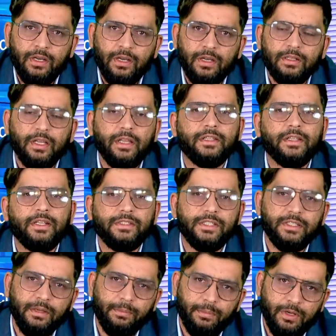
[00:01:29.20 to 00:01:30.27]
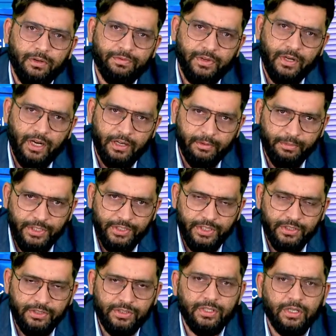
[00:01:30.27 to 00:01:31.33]
the increasing number of
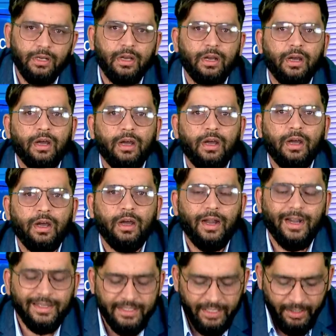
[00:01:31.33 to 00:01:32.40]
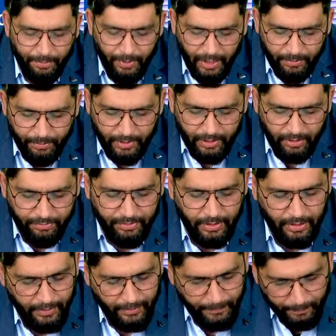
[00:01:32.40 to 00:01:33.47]
admissions at the Department of
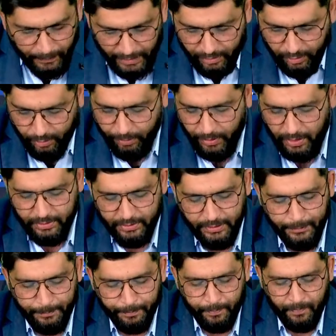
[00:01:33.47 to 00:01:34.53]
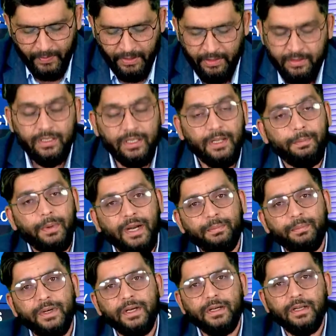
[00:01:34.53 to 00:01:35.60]
Microbiology. The
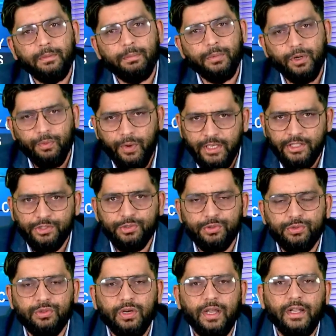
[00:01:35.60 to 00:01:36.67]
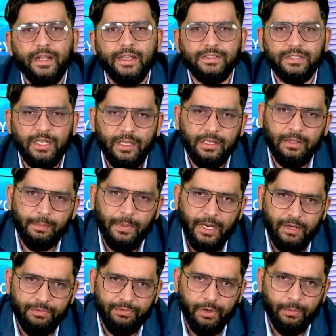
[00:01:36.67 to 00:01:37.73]
department provides you an excellent
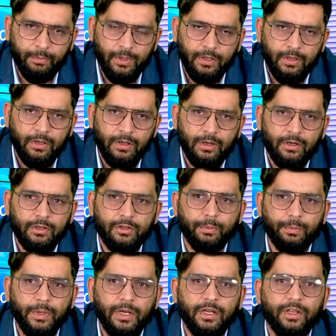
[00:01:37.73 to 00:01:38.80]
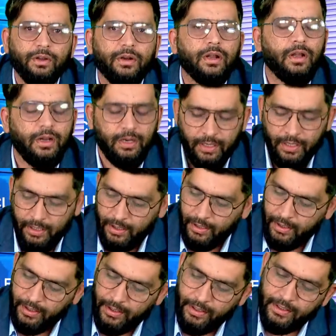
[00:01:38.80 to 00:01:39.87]
platform to build your
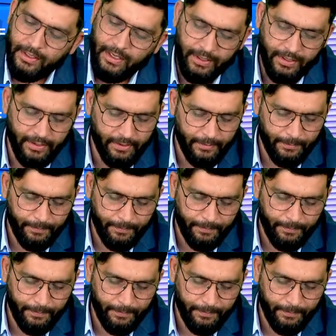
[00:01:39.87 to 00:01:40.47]
career.